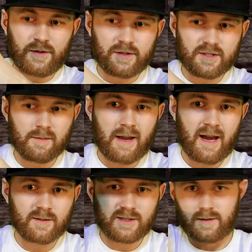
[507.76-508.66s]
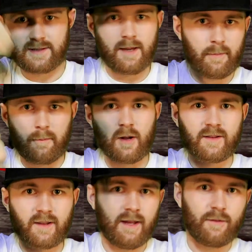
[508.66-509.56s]
somehow duct tape them all
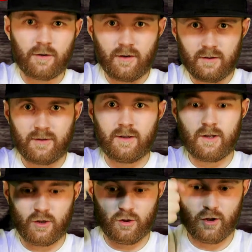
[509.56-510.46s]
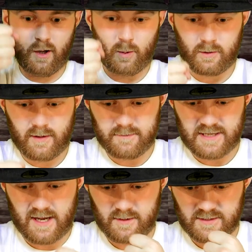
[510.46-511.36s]
together, lower them
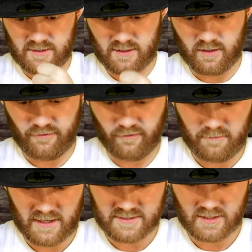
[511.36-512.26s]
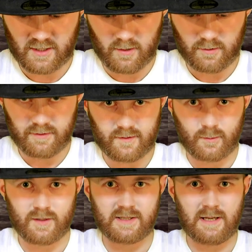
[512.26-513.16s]
down into the Gulf of Mexico,
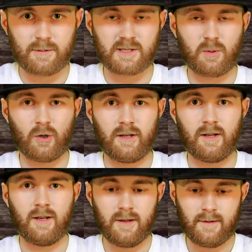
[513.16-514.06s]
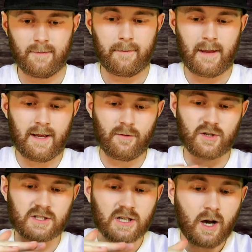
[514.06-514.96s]
into the deepest point, and the
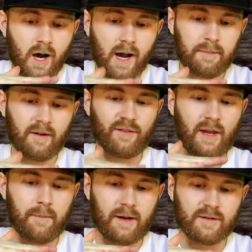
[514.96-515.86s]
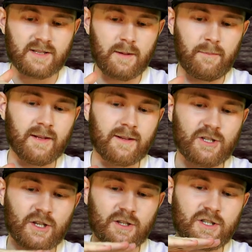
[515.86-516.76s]
top of the Empire State Building
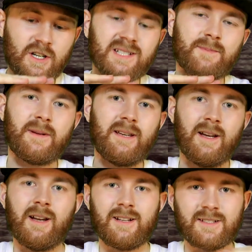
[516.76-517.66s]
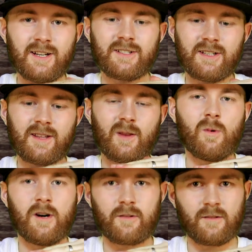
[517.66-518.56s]
should just be touching the
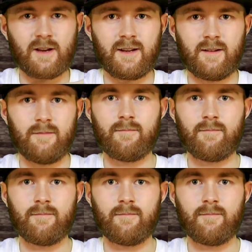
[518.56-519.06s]
waterline.